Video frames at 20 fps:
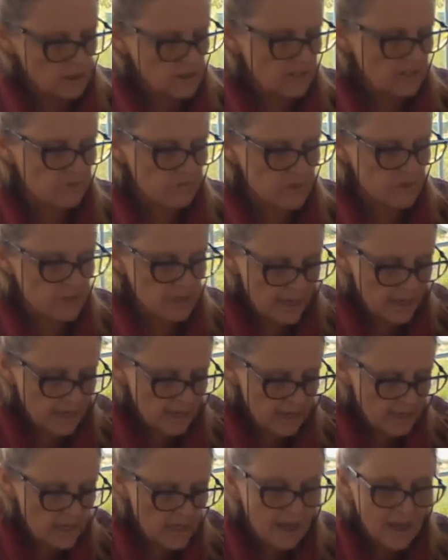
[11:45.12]
give and
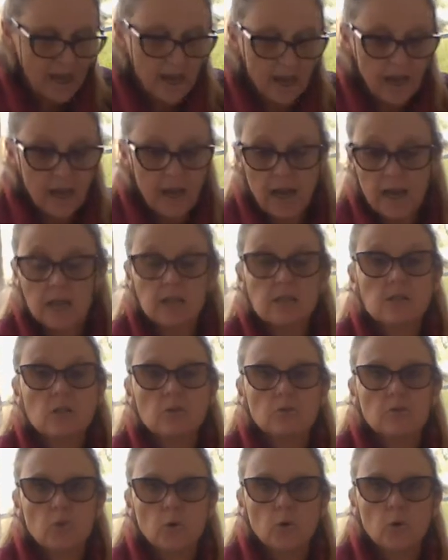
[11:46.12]
take, ask
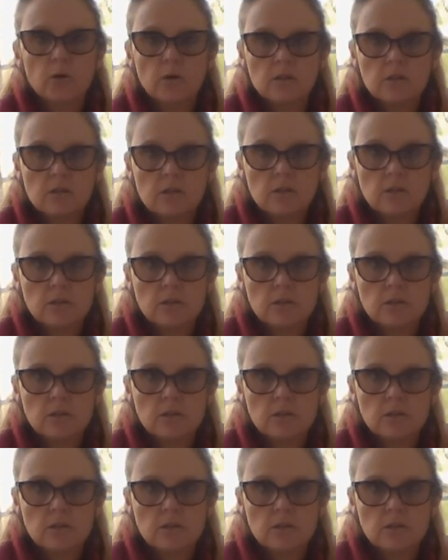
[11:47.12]
for it.